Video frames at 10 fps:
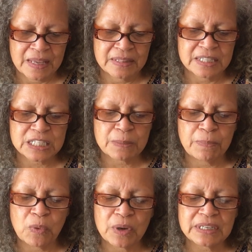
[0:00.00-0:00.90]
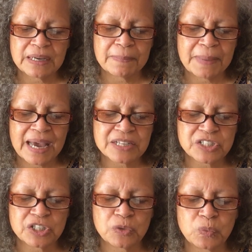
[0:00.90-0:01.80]
The support,
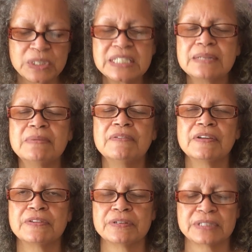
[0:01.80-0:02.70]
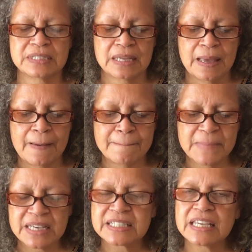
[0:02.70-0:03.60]
compassion, and wisdom of others
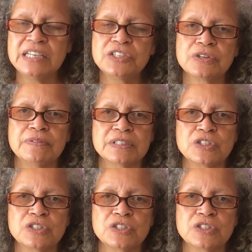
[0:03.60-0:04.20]
makes each of us